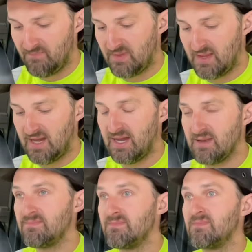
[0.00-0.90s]

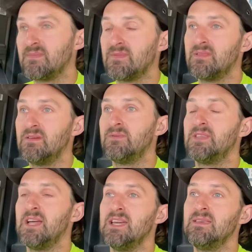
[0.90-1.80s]
and the other
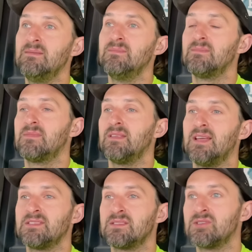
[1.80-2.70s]
day the
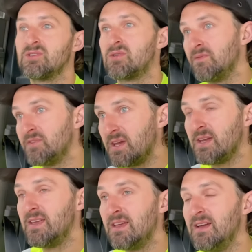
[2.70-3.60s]
lads discovered
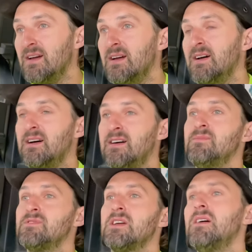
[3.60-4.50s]
it and
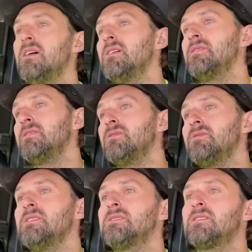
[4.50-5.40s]
was like, ah, oh, they do
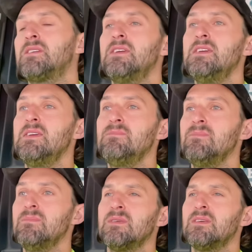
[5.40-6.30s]
these
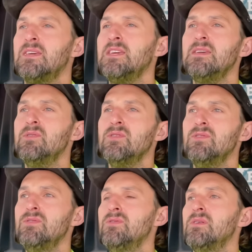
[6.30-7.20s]
keen
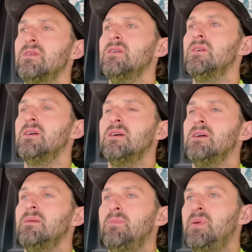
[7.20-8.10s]
kimu,
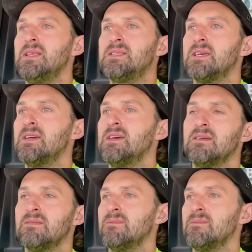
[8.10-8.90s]
pitta,